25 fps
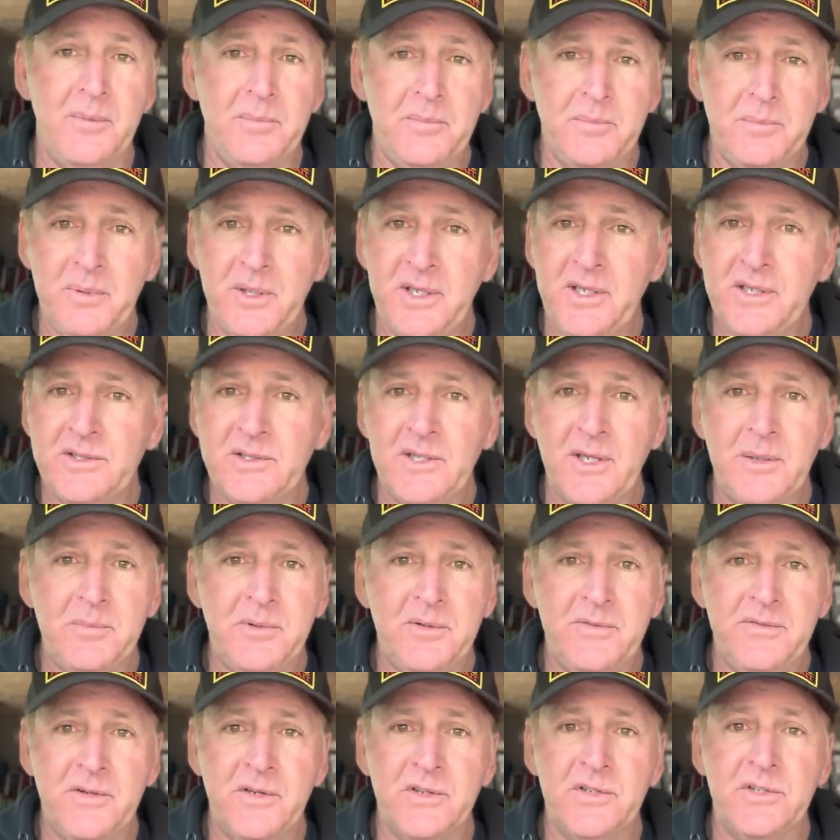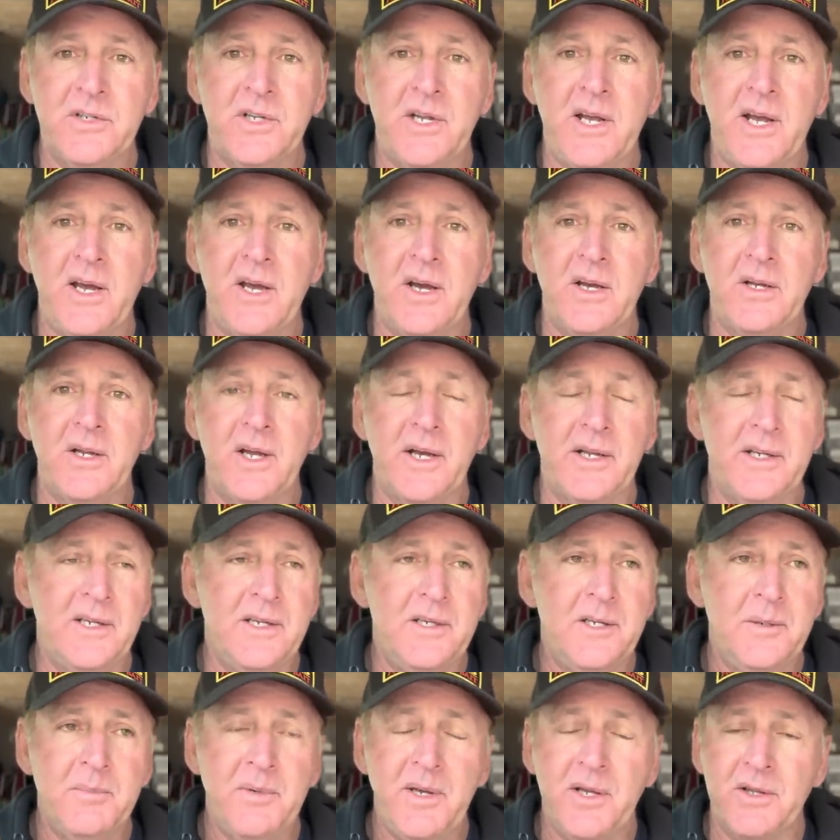Please let me fish it out. I
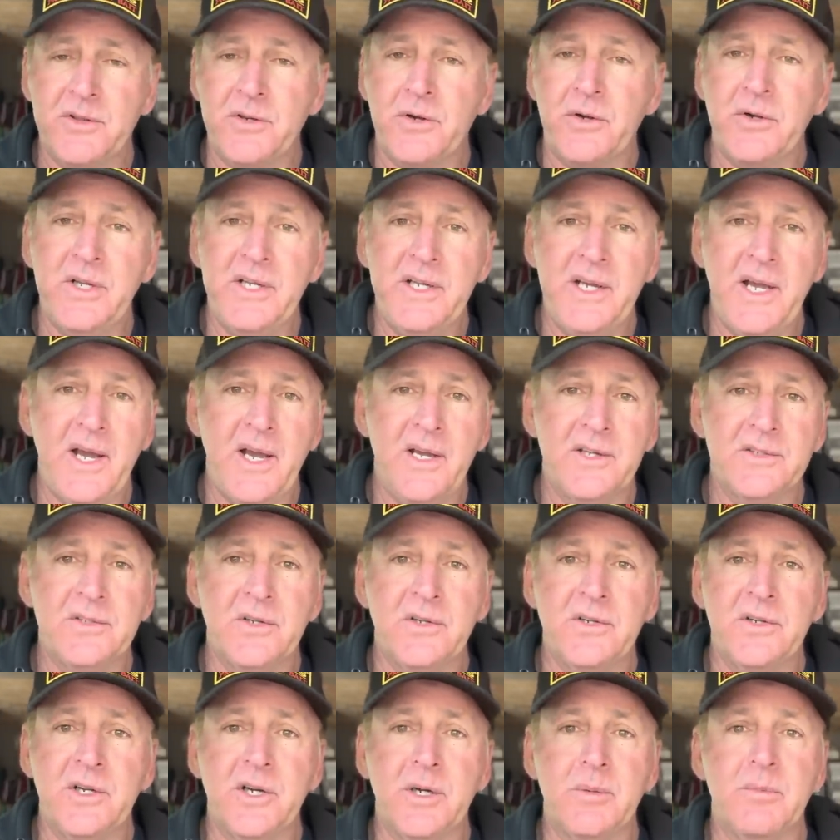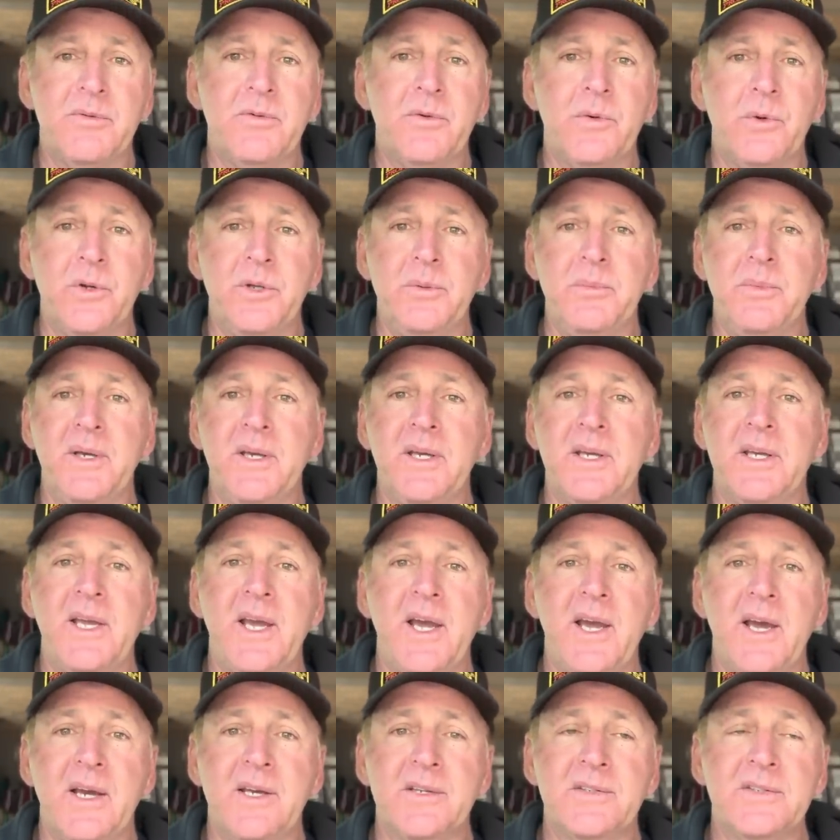need to make 30 casts on here before you make a
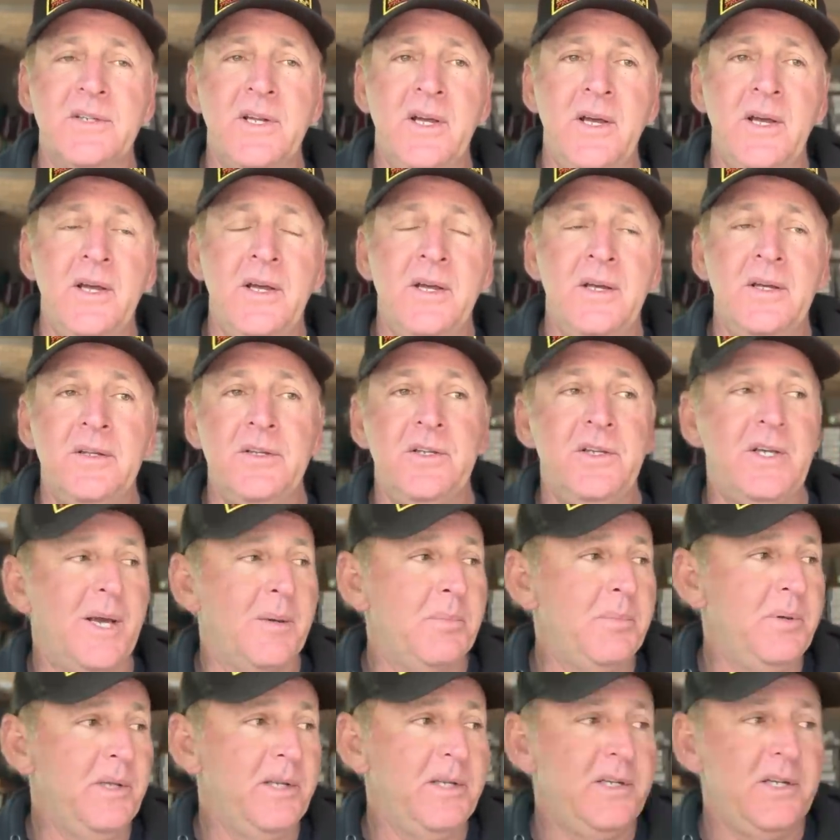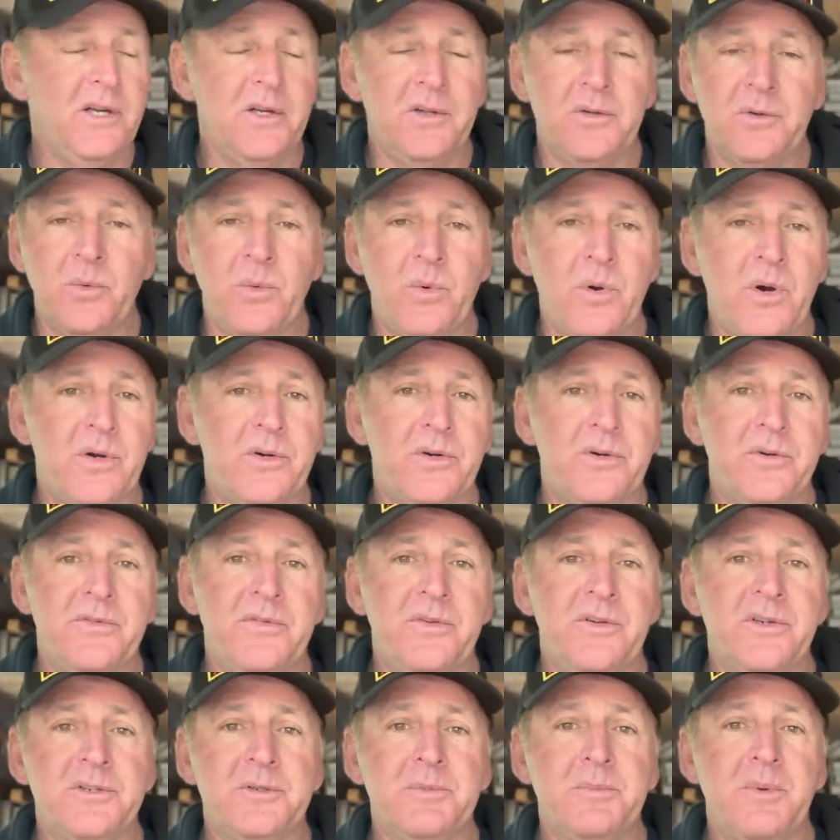cast. You got plenty of other water to
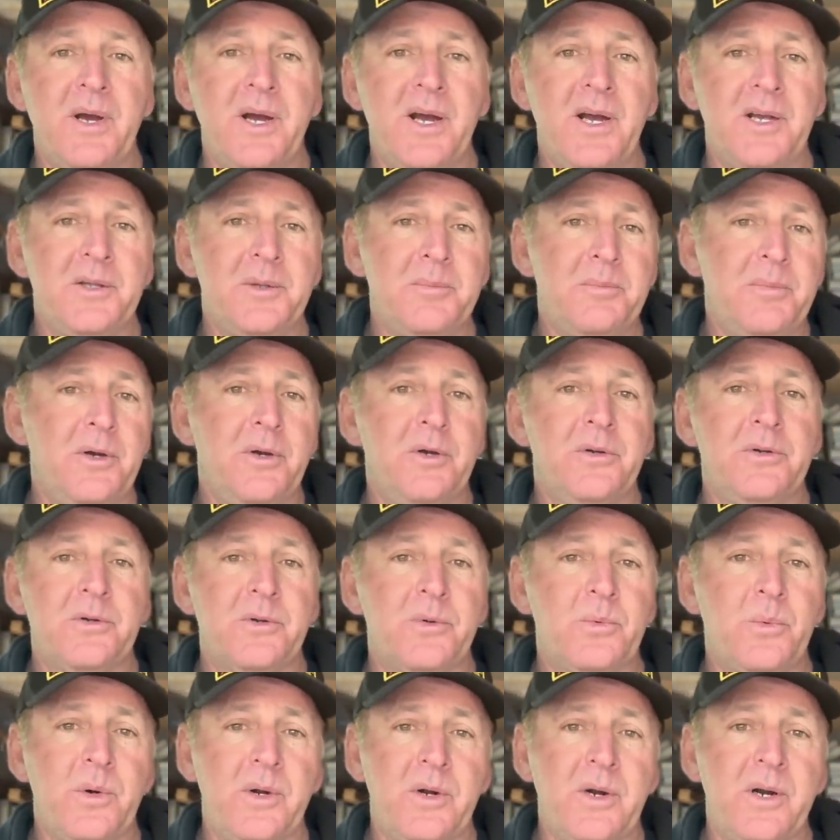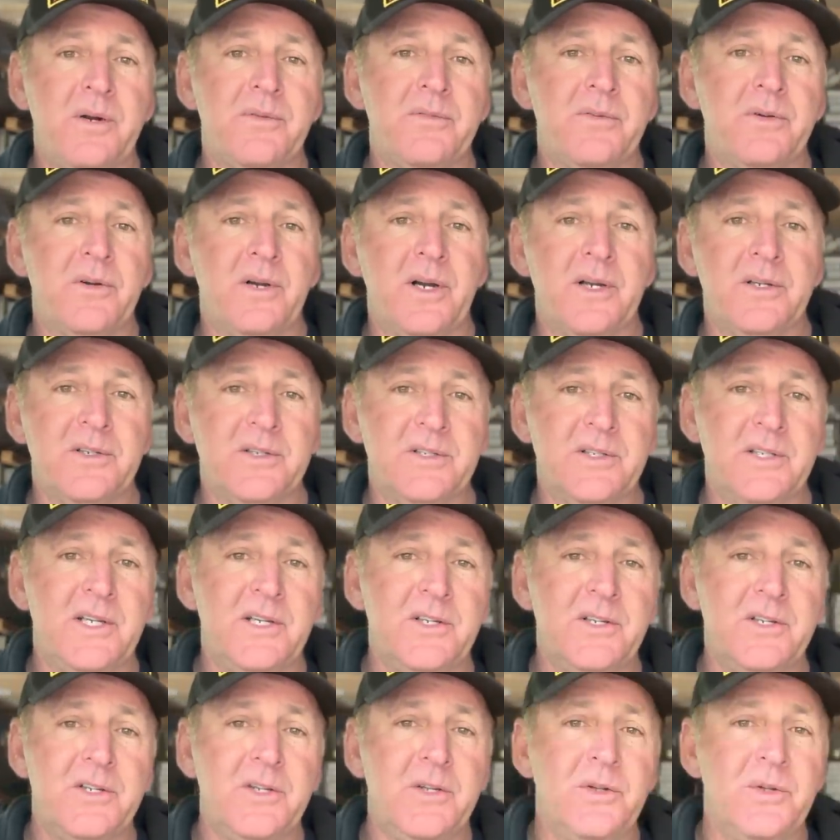fish behind the boat or wherever. I just
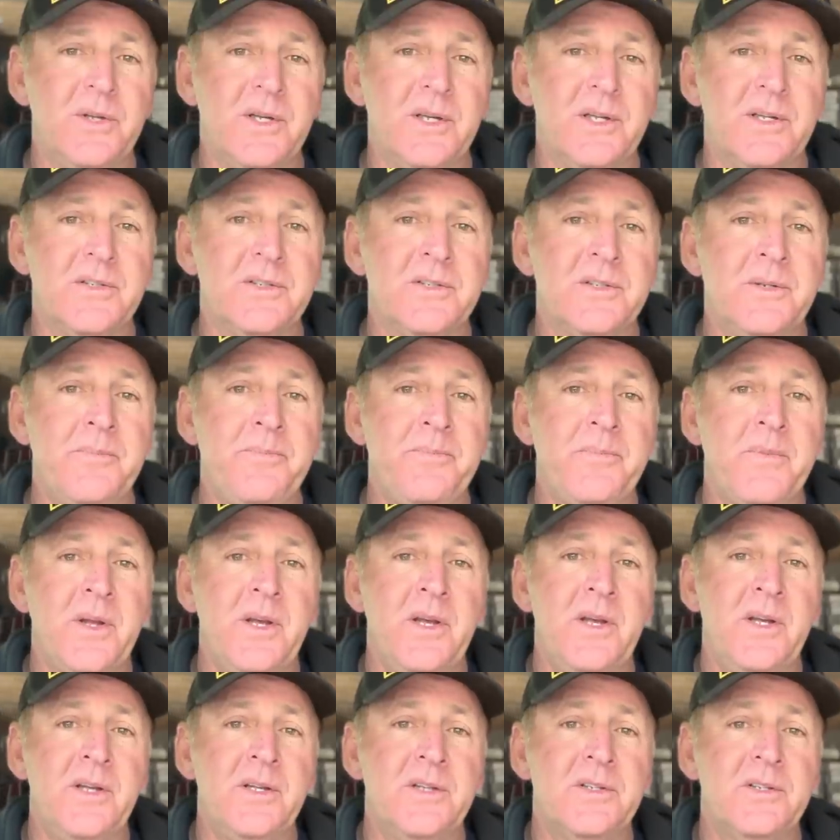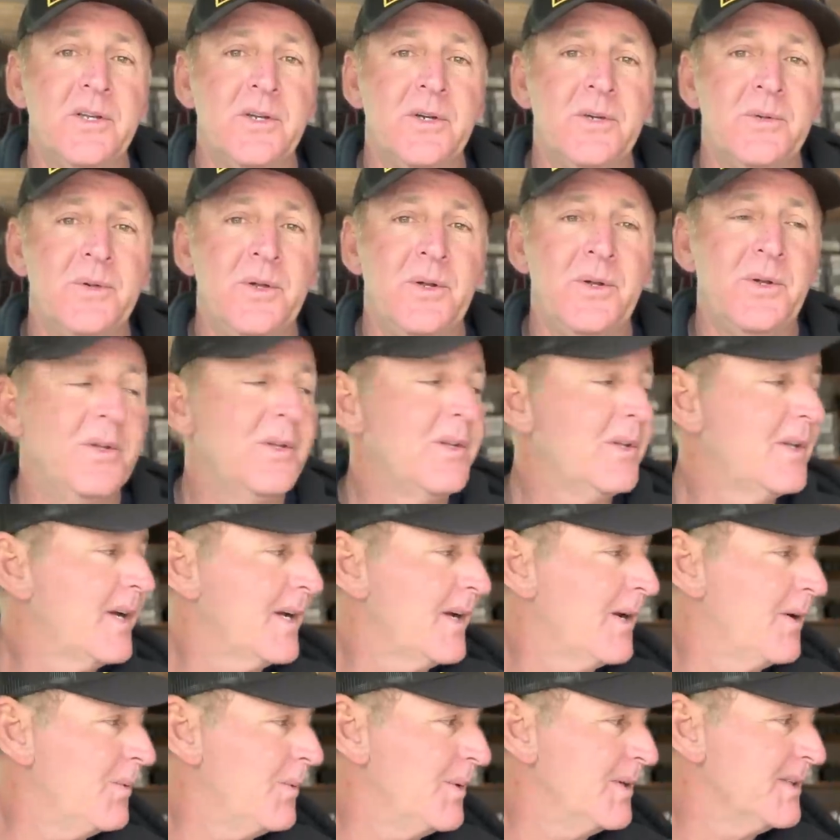need to do this. So I
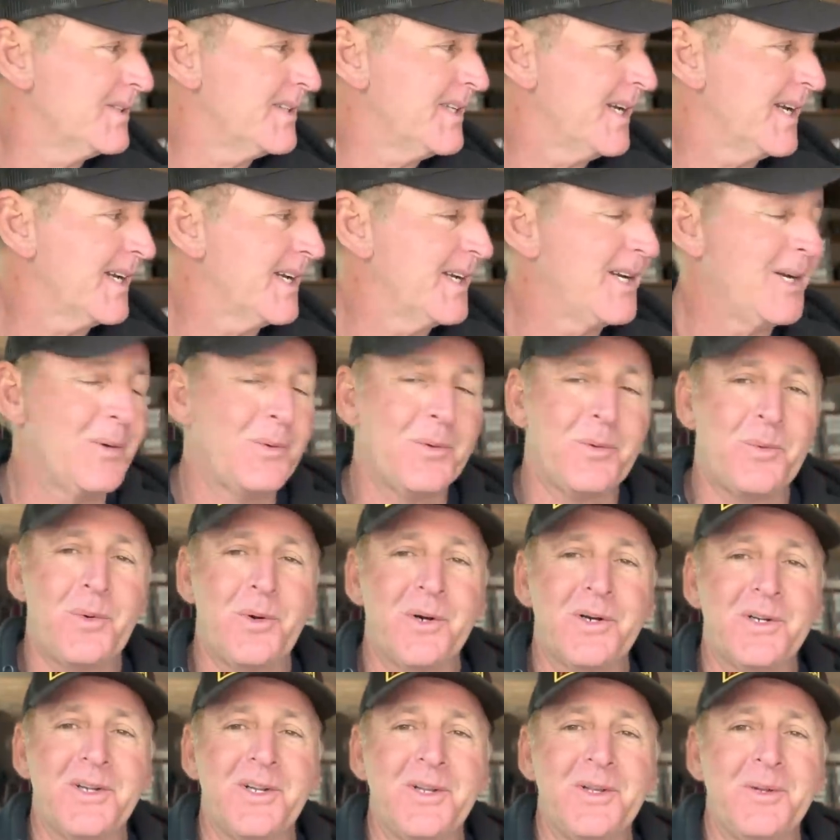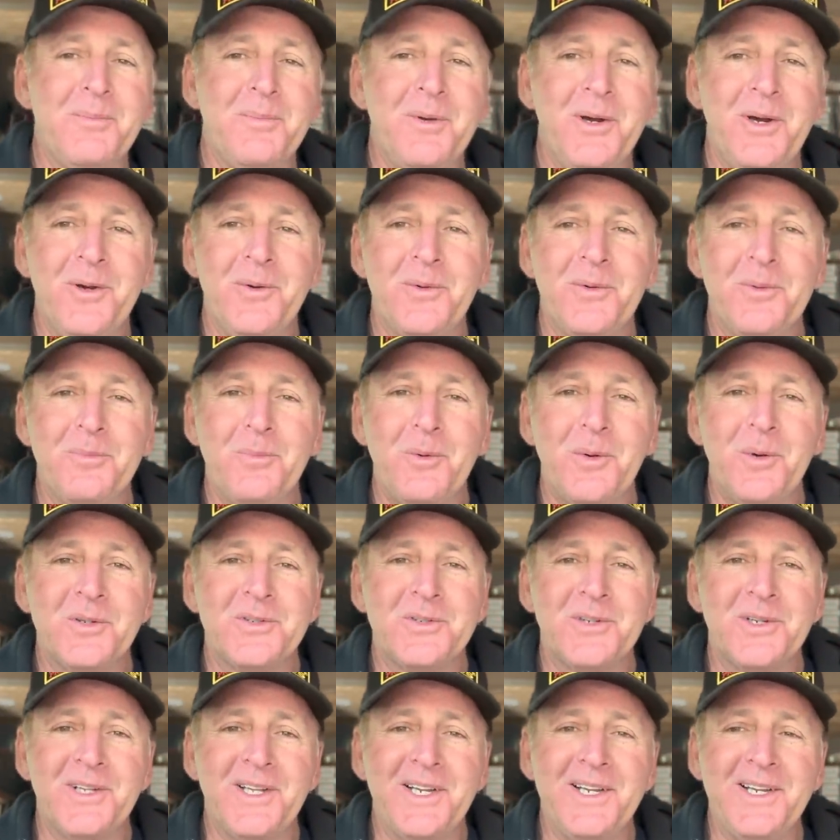got 1 second here. We're working on the boat. The
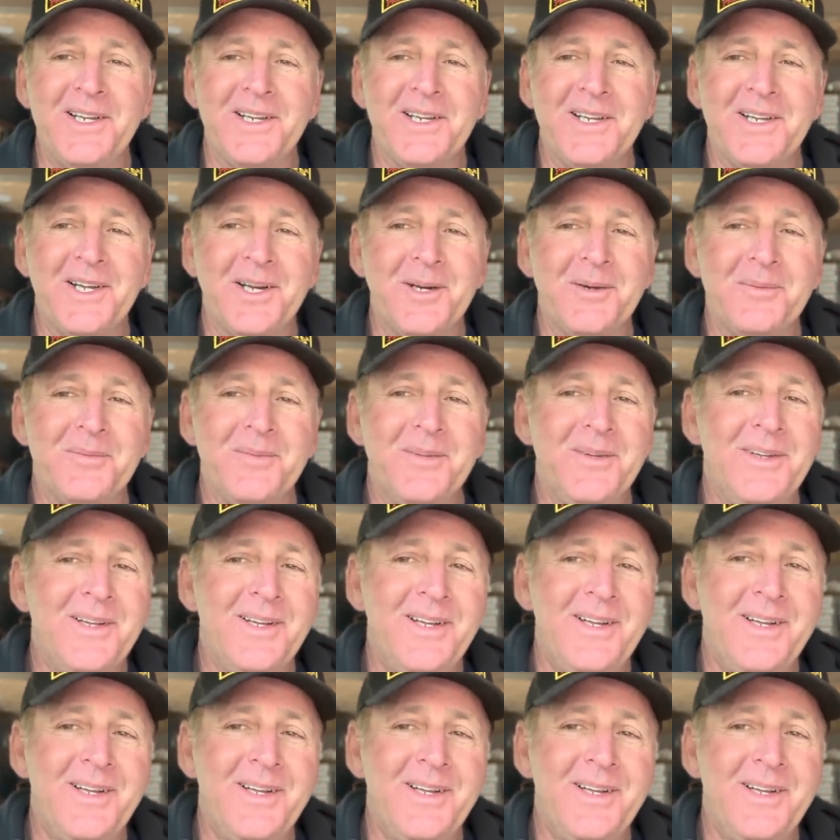boys are cleaning it up.